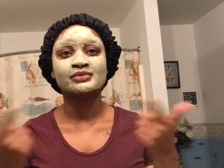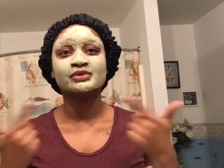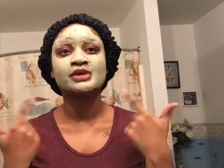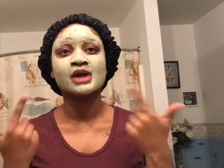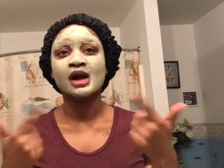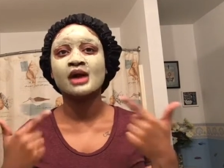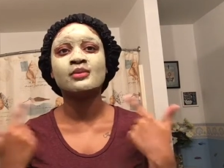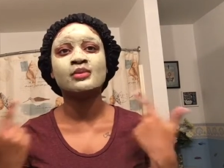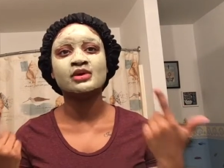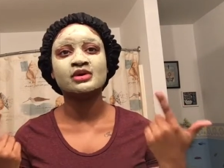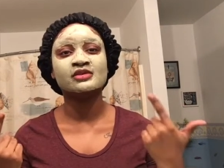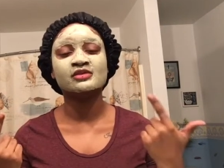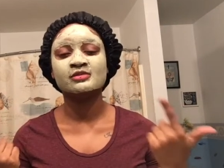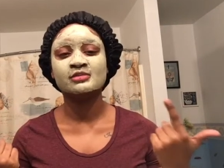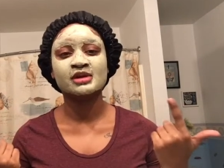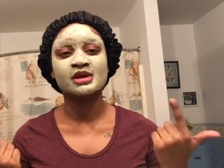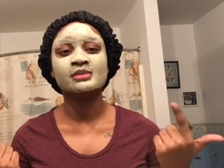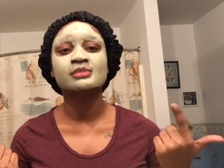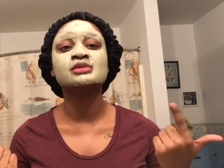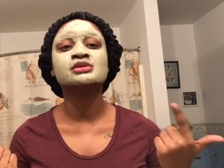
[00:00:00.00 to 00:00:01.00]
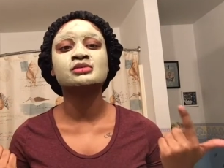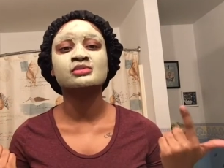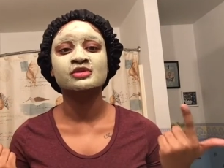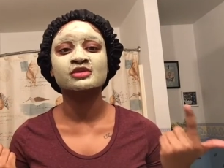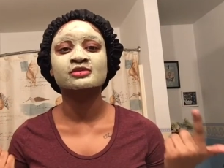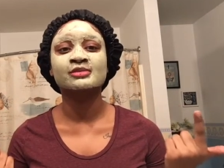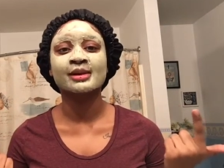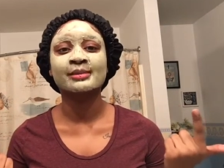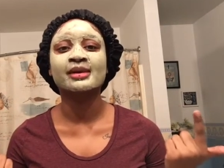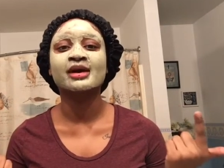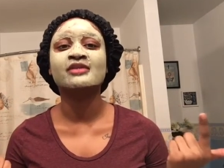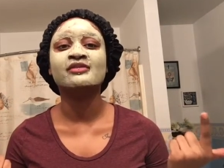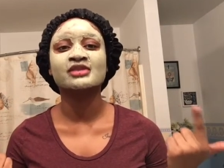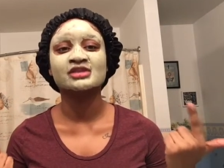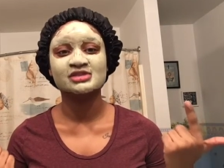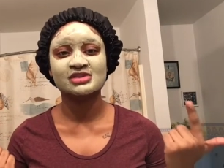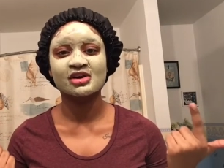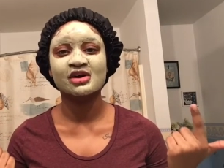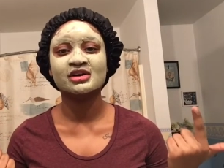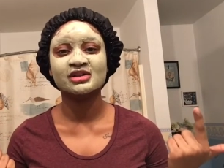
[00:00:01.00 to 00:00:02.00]
I won't even be able to move my mouth and
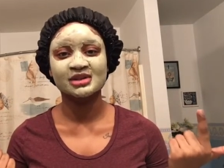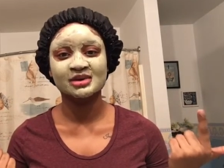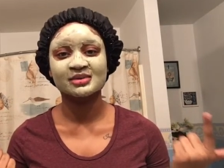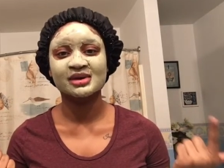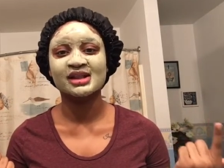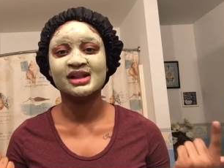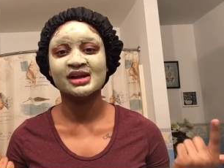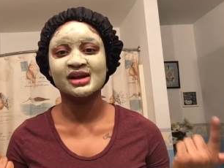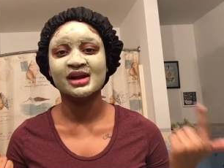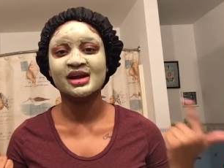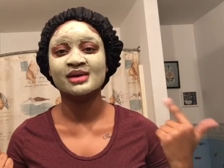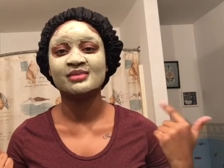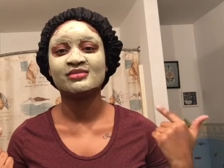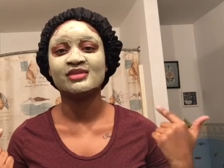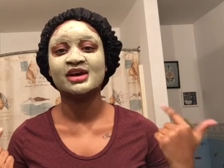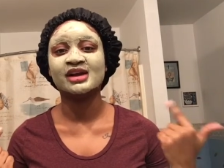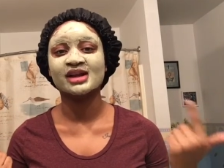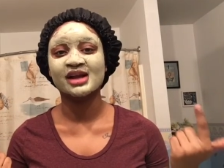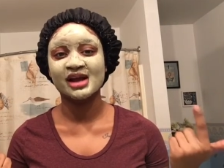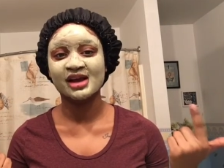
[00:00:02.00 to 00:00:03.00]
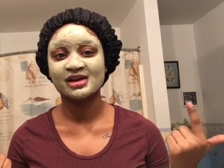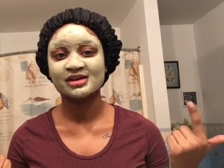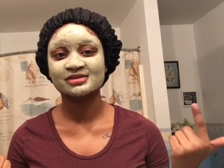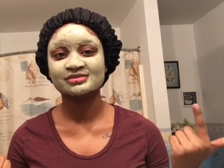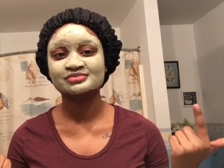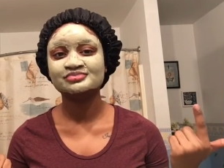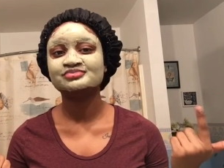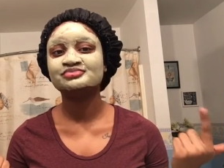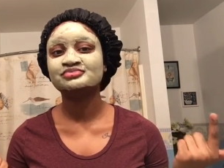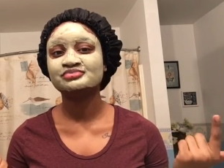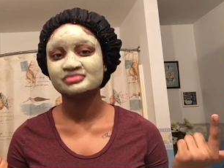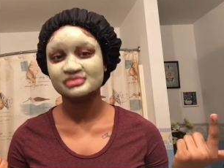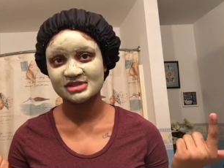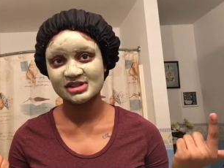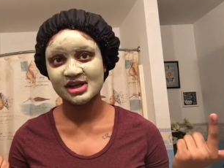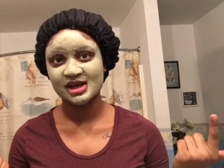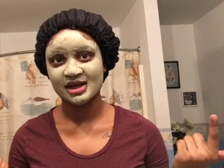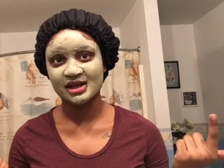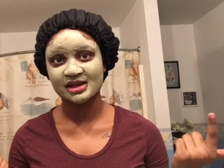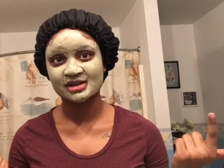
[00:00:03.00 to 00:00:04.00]
talk the way that I am right now.
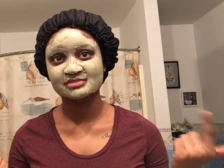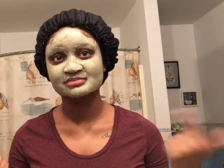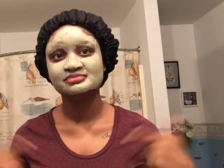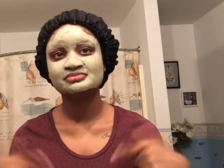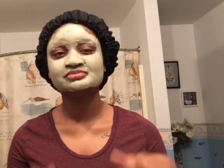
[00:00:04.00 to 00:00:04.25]
Tight.